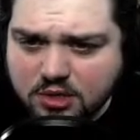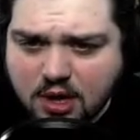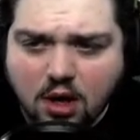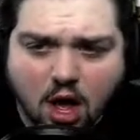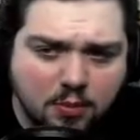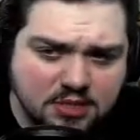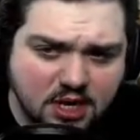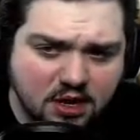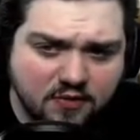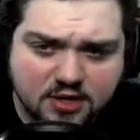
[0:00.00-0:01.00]
Common
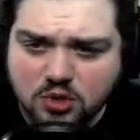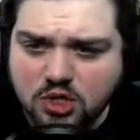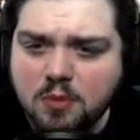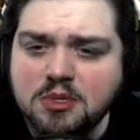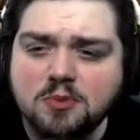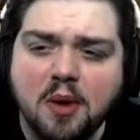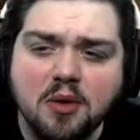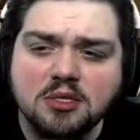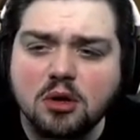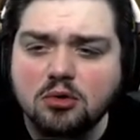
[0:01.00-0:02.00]
side effects which I'm
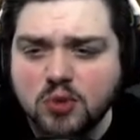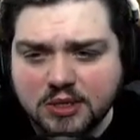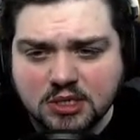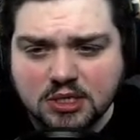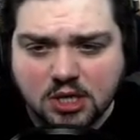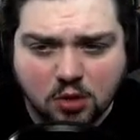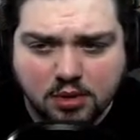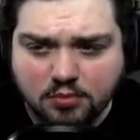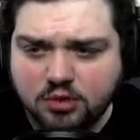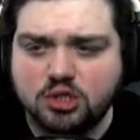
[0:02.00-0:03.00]
experiencing are drowsiness, low
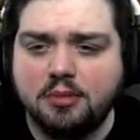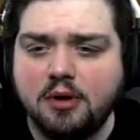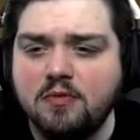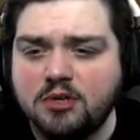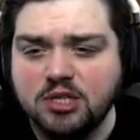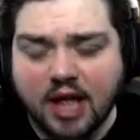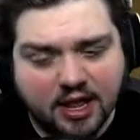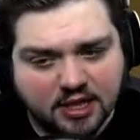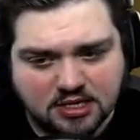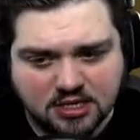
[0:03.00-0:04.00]
blood pressure, blurred vision,
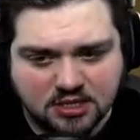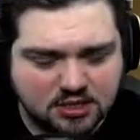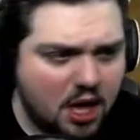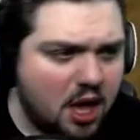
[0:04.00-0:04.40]
and dizziness.